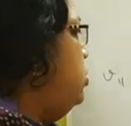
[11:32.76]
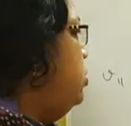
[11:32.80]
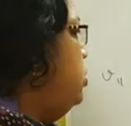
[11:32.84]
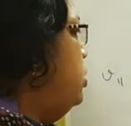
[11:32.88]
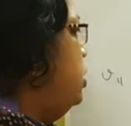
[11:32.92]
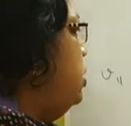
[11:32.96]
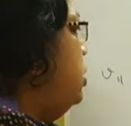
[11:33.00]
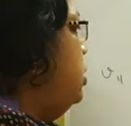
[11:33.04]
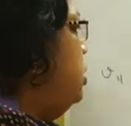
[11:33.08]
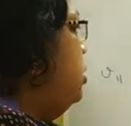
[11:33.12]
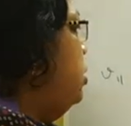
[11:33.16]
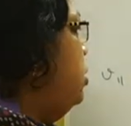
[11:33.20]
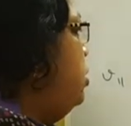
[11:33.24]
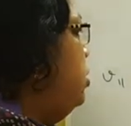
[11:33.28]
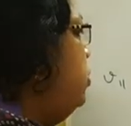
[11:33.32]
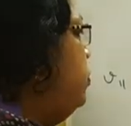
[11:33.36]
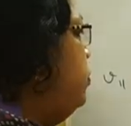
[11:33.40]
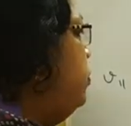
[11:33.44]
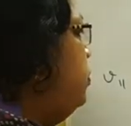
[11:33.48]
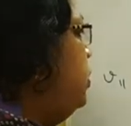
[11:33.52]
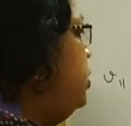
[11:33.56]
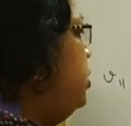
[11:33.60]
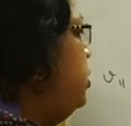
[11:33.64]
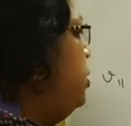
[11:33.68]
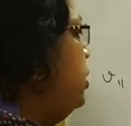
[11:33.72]

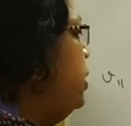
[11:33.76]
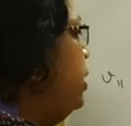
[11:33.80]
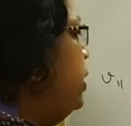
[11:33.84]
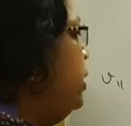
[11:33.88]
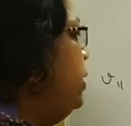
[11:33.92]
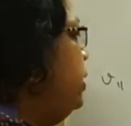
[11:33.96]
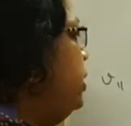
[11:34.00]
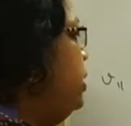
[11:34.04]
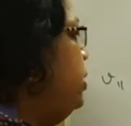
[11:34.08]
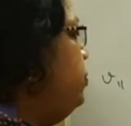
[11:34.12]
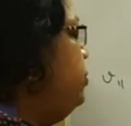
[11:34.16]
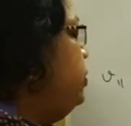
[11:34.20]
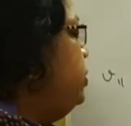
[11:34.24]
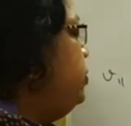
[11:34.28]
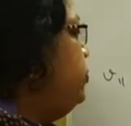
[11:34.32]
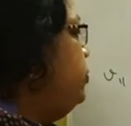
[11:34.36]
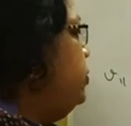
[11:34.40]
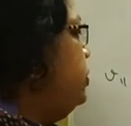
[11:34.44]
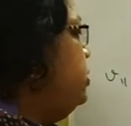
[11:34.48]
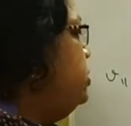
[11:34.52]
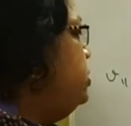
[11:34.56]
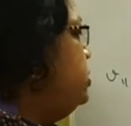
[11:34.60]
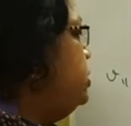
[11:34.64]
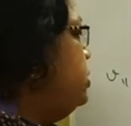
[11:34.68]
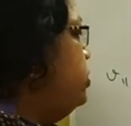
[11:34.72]
angle
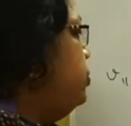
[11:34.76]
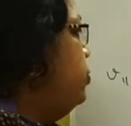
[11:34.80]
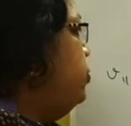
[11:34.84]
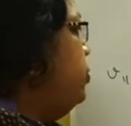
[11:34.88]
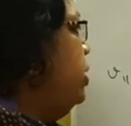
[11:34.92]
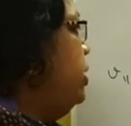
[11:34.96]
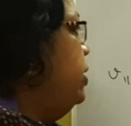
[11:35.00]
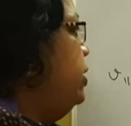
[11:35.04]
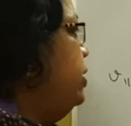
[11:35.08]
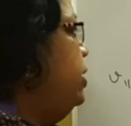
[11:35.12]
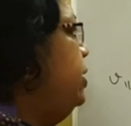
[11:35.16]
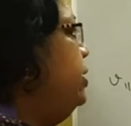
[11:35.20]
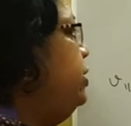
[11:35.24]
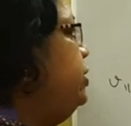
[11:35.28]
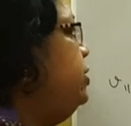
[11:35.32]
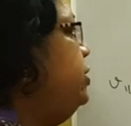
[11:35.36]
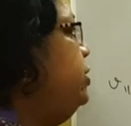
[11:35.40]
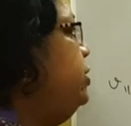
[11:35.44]
between 0 and 90